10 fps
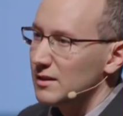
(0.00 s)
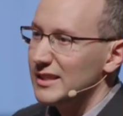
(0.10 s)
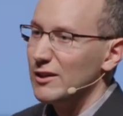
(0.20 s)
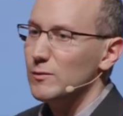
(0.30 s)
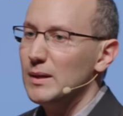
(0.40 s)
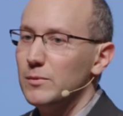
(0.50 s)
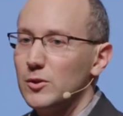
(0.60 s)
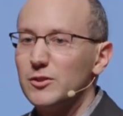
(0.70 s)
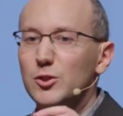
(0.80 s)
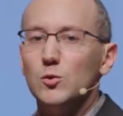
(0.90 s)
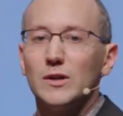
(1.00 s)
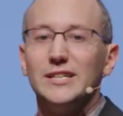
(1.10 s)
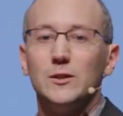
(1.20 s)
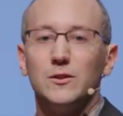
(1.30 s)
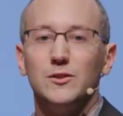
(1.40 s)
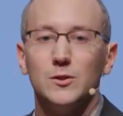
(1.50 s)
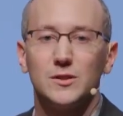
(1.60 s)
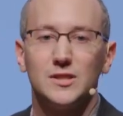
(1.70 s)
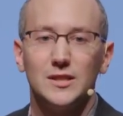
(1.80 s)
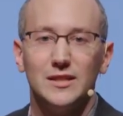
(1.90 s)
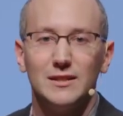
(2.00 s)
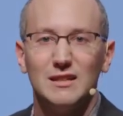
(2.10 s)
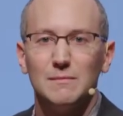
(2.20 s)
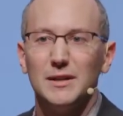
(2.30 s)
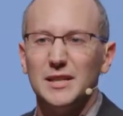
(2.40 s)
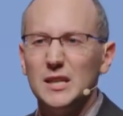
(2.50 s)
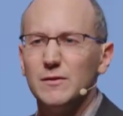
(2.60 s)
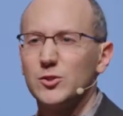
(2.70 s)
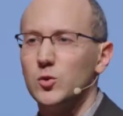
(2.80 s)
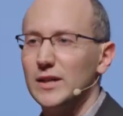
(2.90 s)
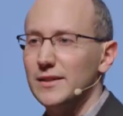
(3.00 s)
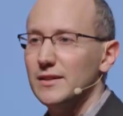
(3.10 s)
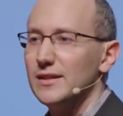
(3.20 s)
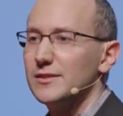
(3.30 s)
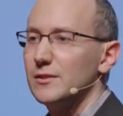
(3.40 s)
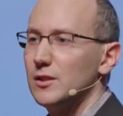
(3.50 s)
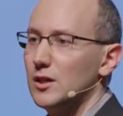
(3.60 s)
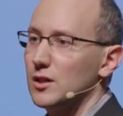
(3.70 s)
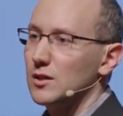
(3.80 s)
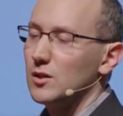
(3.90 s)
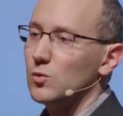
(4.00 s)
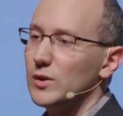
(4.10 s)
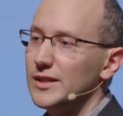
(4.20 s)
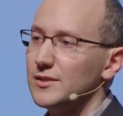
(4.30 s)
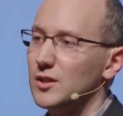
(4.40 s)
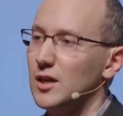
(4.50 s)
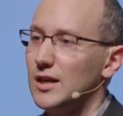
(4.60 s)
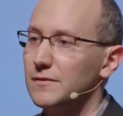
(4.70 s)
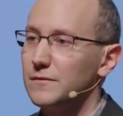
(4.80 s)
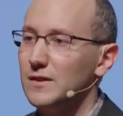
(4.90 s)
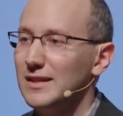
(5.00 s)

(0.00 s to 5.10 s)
Now remember, you are here in New York City. My evil twin is a long ways off.